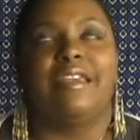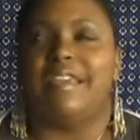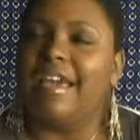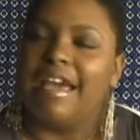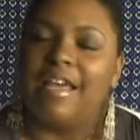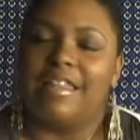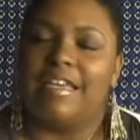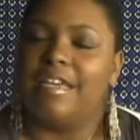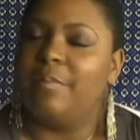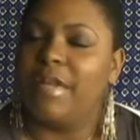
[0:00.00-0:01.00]
yeah, I
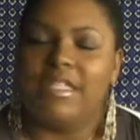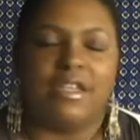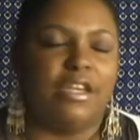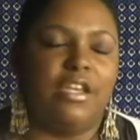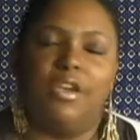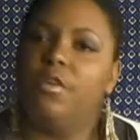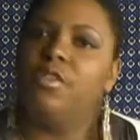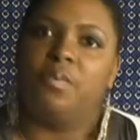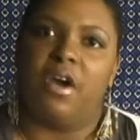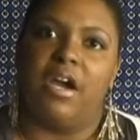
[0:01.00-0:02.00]
think it plays a
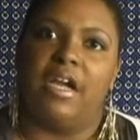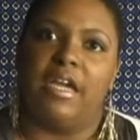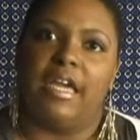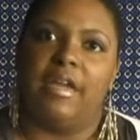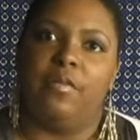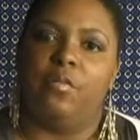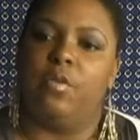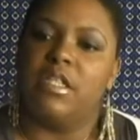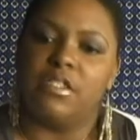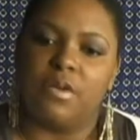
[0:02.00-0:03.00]
huge part in
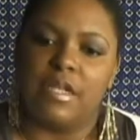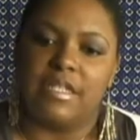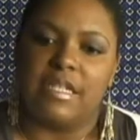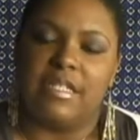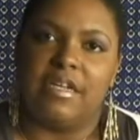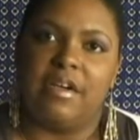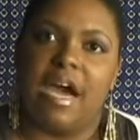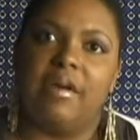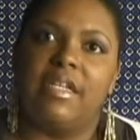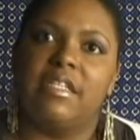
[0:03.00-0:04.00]
what stories I tell,
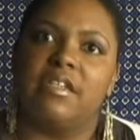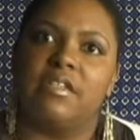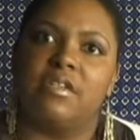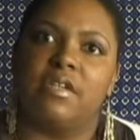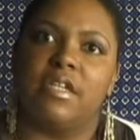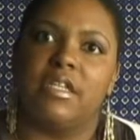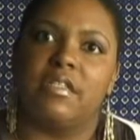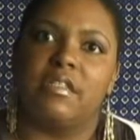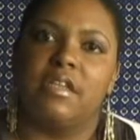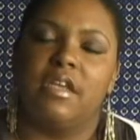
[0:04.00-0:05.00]
how I tell
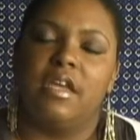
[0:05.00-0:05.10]
stories.